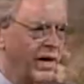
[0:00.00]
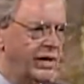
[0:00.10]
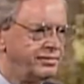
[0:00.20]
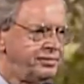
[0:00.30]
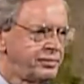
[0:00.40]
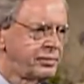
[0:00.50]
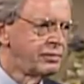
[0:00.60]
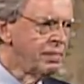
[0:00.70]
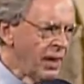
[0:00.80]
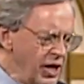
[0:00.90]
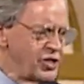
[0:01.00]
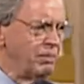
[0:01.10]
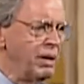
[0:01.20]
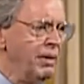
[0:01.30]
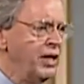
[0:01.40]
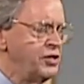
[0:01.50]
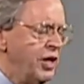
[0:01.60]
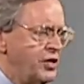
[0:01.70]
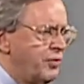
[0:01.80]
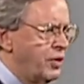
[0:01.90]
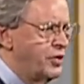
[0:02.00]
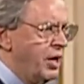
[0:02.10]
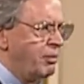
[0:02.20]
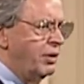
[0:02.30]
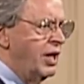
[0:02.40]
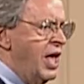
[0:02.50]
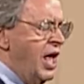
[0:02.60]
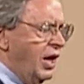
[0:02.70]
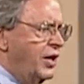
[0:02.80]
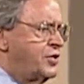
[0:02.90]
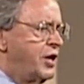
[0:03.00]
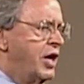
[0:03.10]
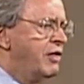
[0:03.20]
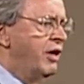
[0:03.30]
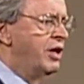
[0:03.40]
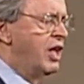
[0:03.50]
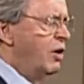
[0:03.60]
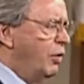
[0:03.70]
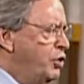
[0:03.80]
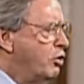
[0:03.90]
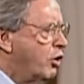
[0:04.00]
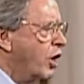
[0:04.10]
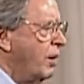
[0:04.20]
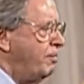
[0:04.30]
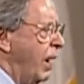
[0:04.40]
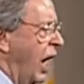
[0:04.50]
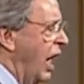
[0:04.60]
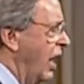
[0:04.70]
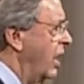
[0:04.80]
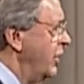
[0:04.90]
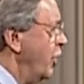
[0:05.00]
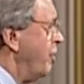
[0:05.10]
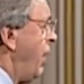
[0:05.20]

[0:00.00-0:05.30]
that? It simply means this. For example, let's say that when you grew up, uh, your